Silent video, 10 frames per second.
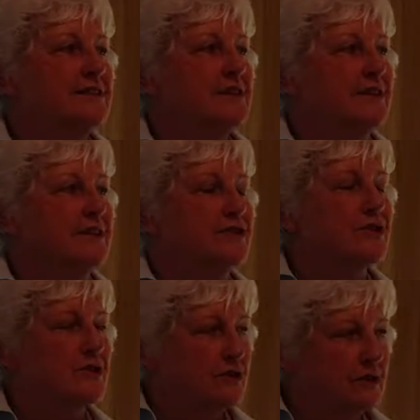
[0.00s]
the
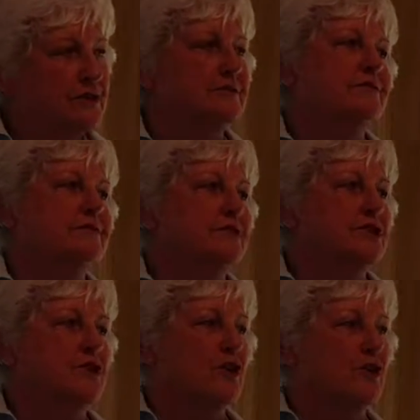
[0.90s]
student
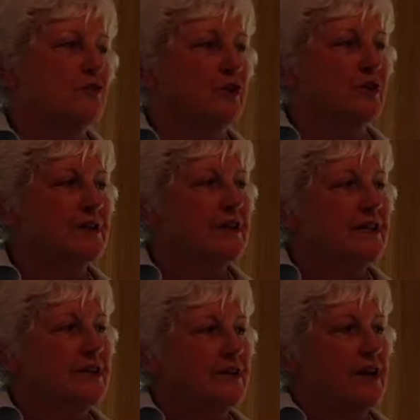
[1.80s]
sonographer
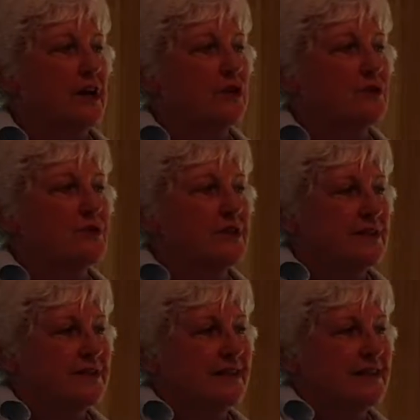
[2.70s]
has
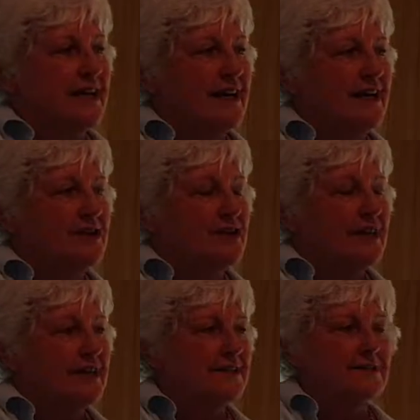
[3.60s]

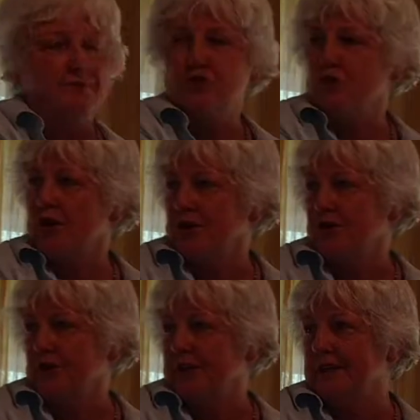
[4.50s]
some
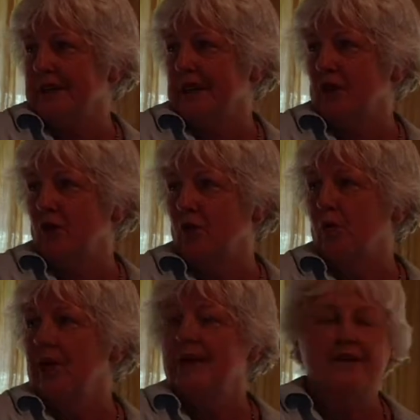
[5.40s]
structure in how
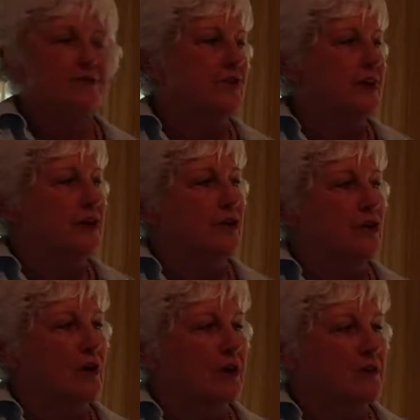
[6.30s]
they
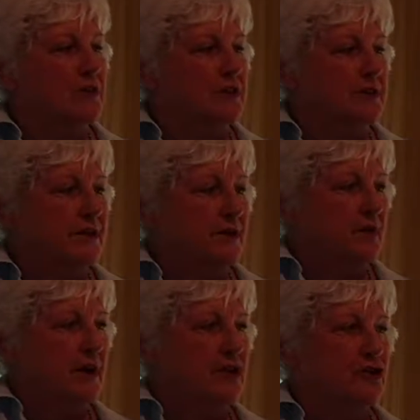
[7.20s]
are able to get their
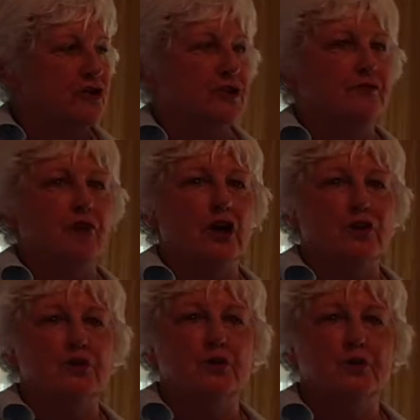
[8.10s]
patient and
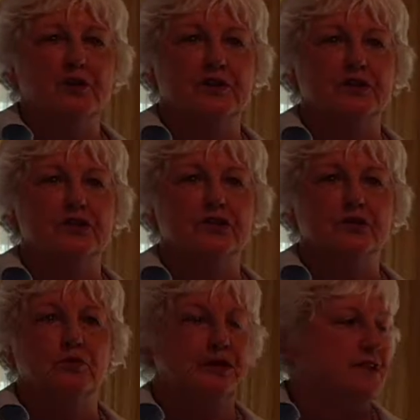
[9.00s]
follow through with it to
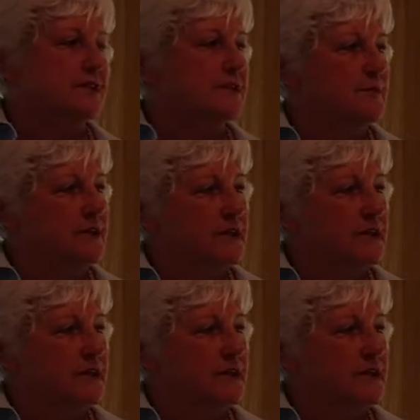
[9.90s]
do what needs to be